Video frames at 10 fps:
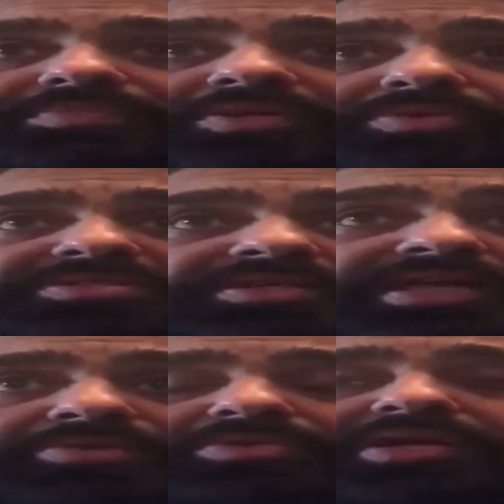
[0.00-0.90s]
I once
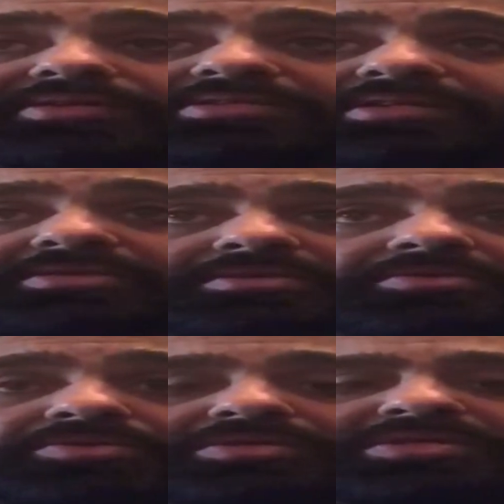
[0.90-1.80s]
again would like to say that, you know,
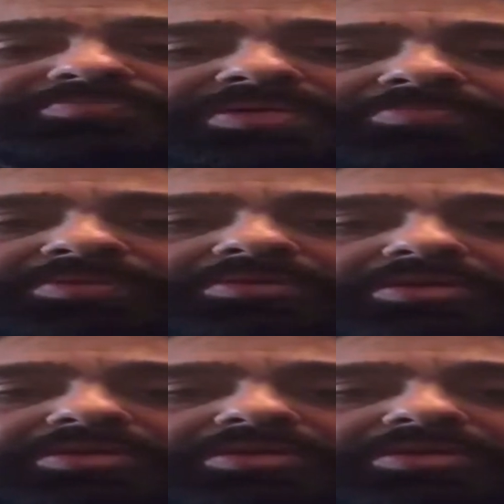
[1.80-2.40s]
all these people